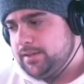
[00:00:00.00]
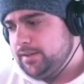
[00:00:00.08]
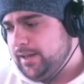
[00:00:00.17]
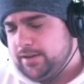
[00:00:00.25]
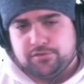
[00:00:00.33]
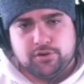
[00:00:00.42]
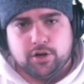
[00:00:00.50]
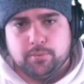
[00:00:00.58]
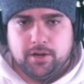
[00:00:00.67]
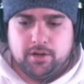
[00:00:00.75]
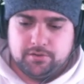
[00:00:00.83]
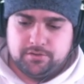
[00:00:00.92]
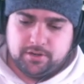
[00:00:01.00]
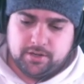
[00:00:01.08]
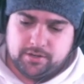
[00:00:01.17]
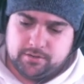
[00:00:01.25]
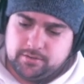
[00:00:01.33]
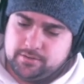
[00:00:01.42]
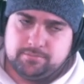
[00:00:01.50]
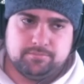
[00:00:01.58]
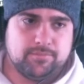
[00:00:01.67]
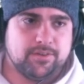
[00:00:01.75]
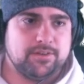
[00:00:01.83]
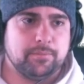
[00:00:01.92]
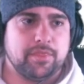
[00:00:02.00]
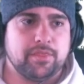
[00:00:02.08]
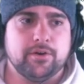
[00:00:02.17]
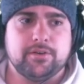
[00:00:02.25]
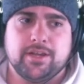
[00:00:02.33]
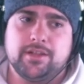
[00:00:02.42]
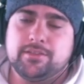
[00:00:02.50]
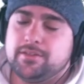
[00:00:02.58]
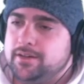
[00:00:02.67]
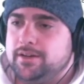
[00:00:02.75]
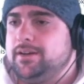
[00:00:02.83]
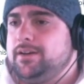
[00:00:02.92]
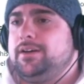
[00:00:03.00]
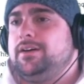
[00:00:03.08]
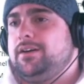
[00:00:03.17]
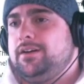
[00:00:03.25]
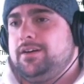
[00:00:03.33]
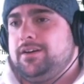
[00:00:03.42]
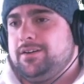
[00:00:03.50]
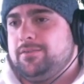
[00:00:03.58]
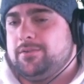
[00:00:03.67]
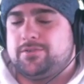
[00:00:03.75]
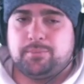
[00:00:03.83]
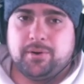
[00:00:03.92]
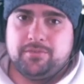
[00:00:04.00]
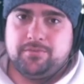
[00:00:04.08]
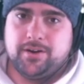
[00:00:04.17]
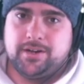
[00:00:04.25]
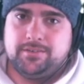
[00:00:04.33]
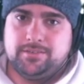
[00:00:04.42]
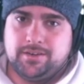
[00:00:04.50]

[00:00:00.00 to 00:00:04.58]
They added snowballs on December 13th, which are pretty fun.